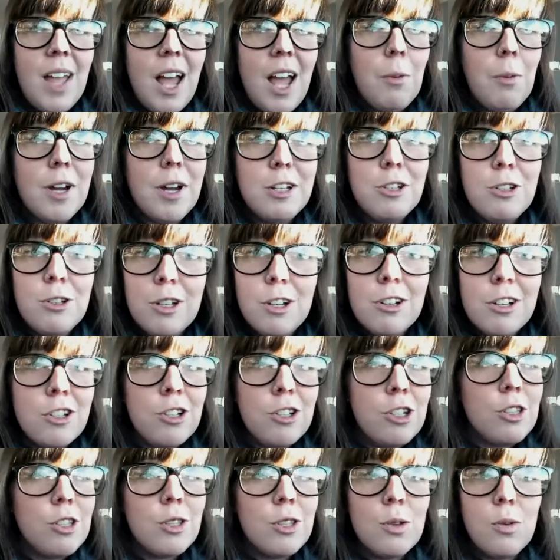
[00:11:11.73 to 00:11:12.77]
I went to a
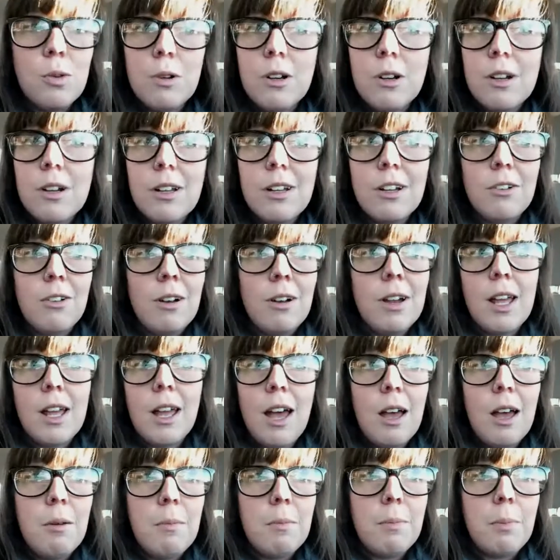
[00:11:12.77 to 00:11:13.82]
Christian school growing
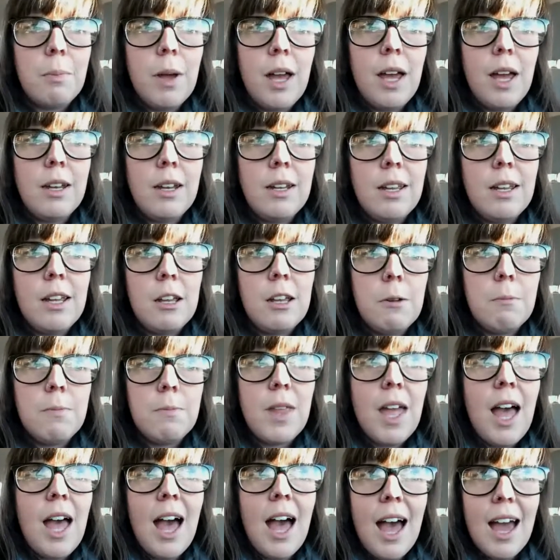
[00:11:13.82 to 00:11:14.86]
up, but
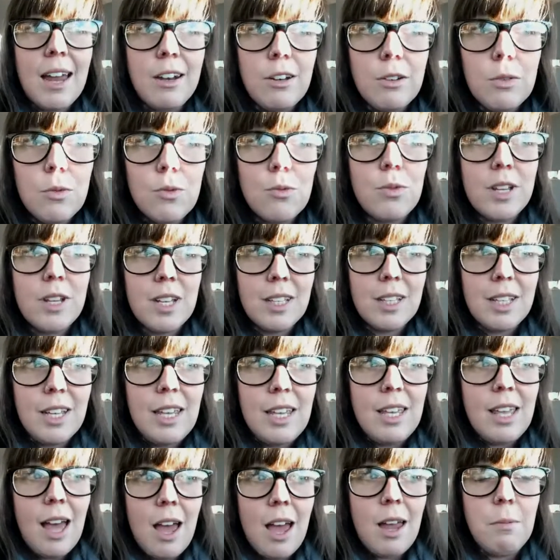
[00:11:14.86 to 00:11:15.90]
hadn't really
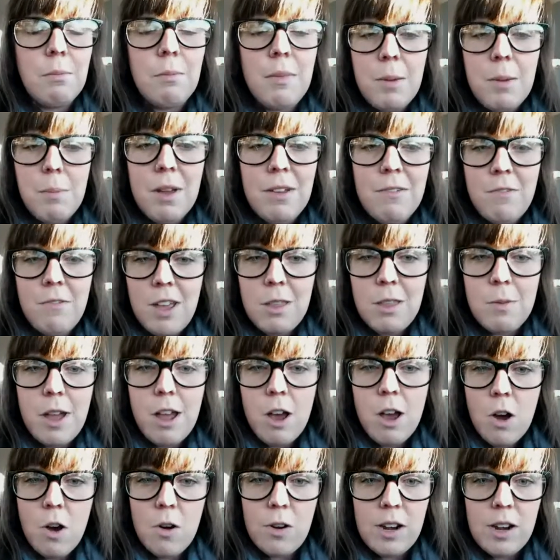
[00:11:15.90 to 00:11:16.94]
yet made my faith
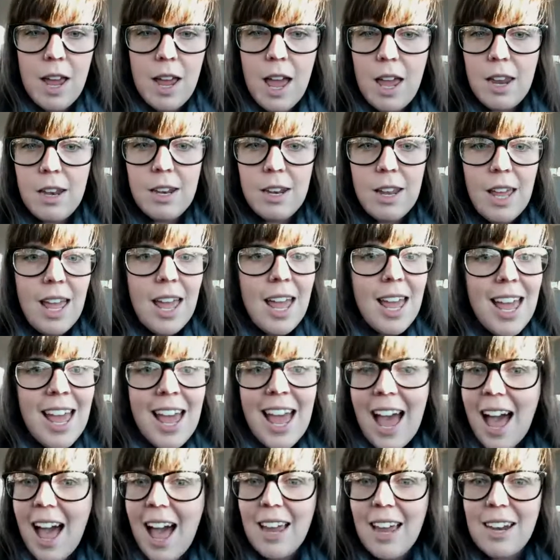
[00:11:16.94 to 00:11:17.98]
my own, and
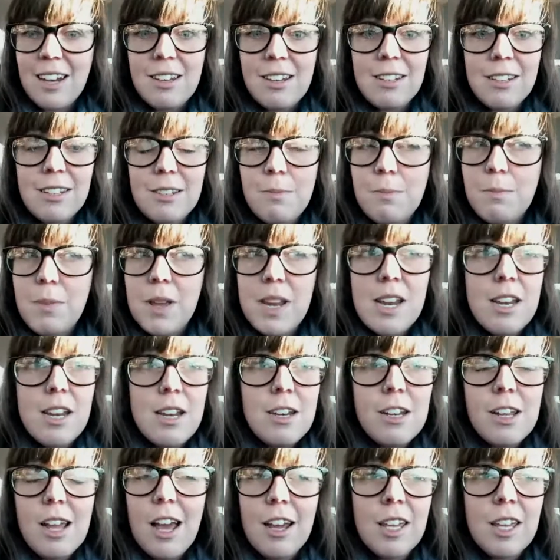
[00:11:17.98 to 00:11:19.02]
hadn't been
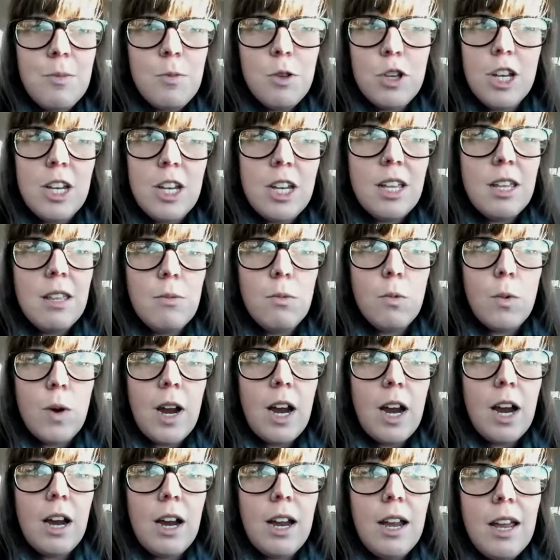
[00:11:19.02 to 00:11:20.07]
in a community
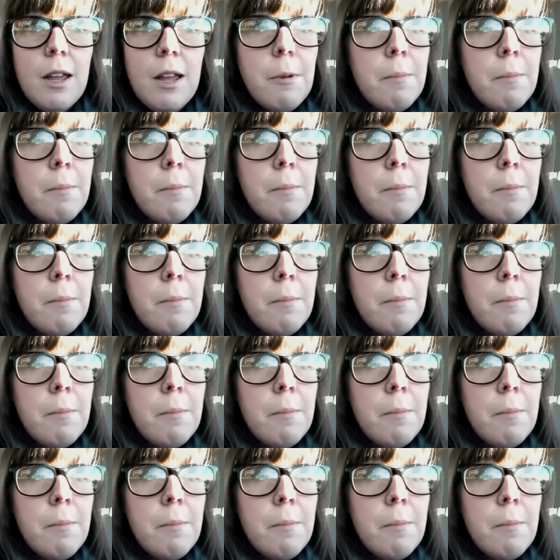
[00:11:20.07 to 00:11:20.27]
where,